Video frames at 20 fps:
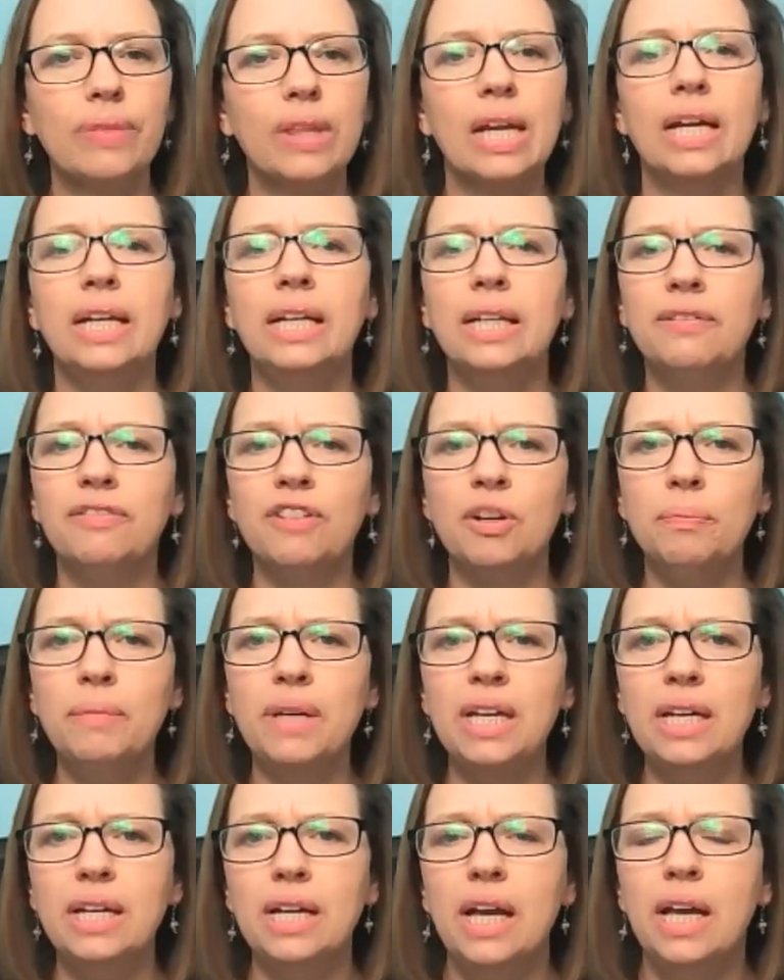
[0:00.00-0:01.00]
And for
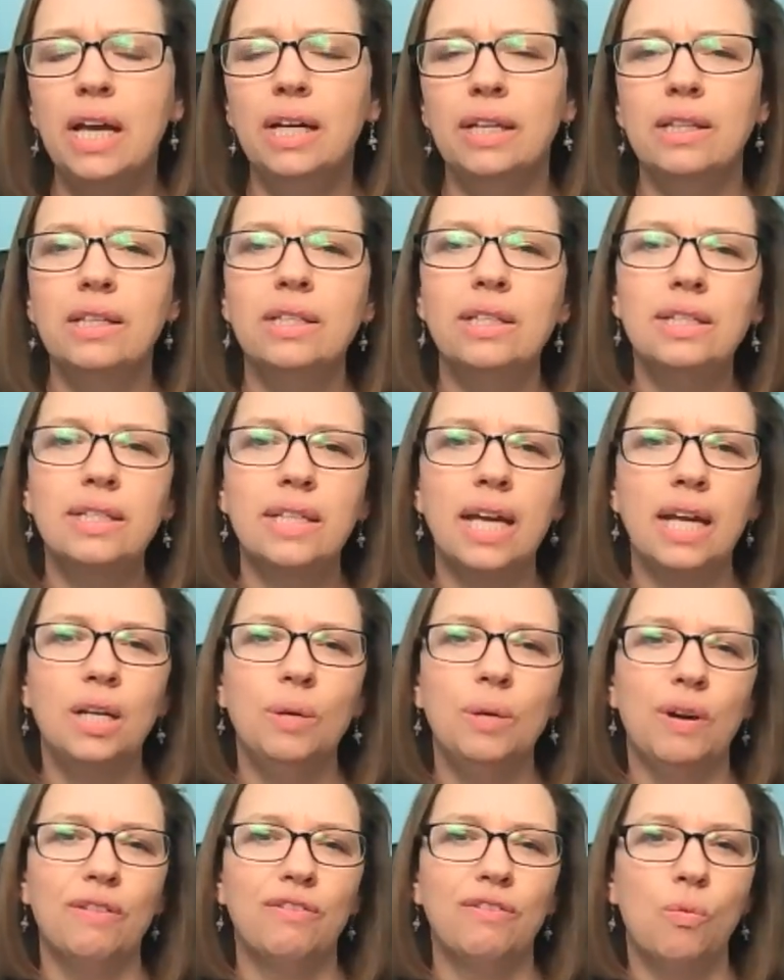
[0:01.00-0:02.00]
me, this is
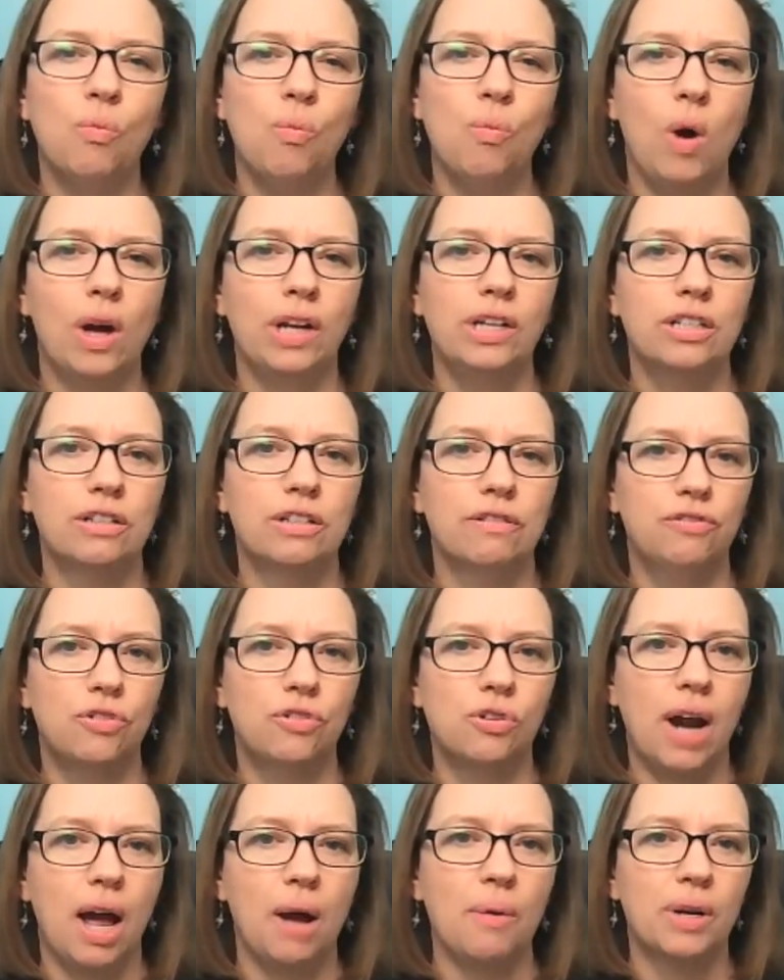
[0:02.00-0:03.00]
anywhere from 1 to
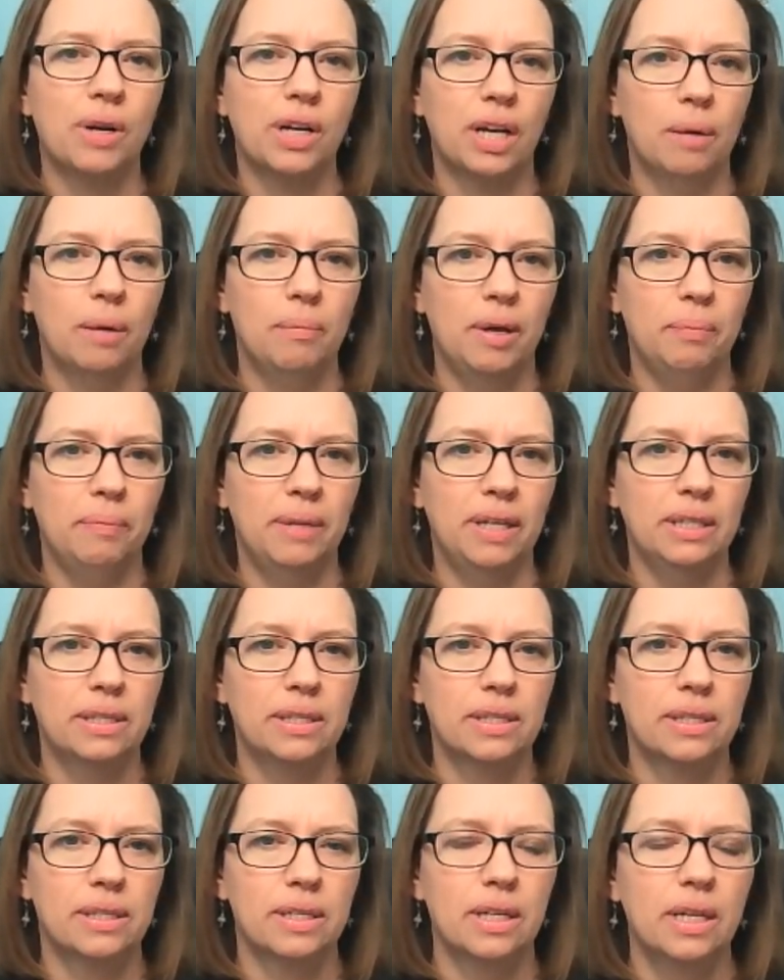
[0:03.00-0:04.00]
4 hour
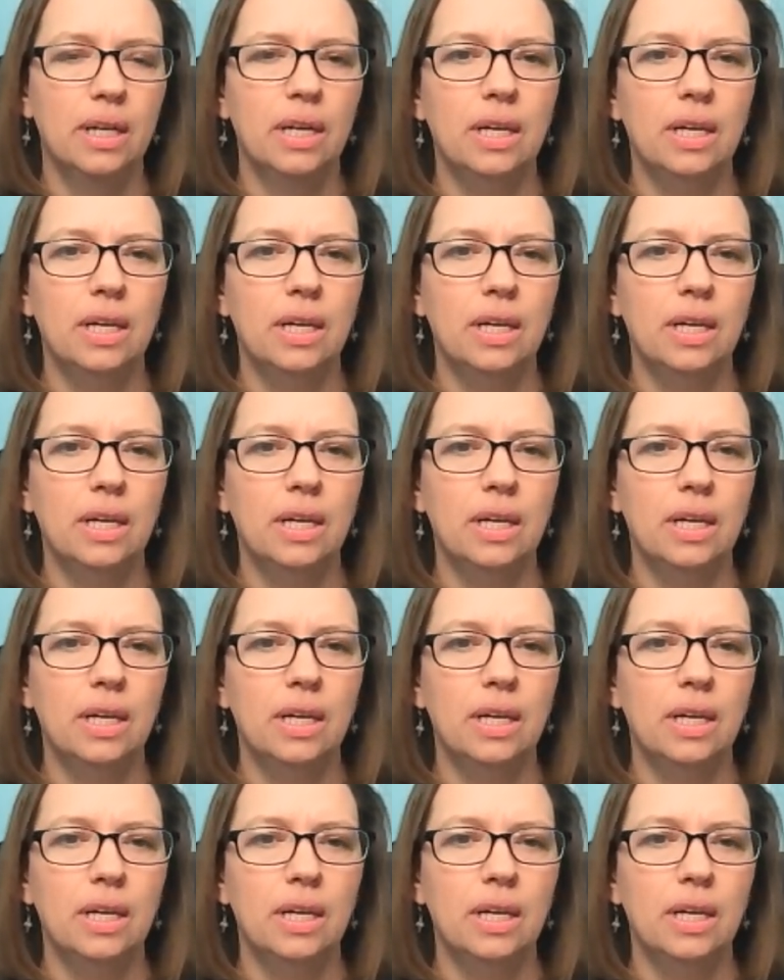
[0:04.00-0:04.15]
commitments.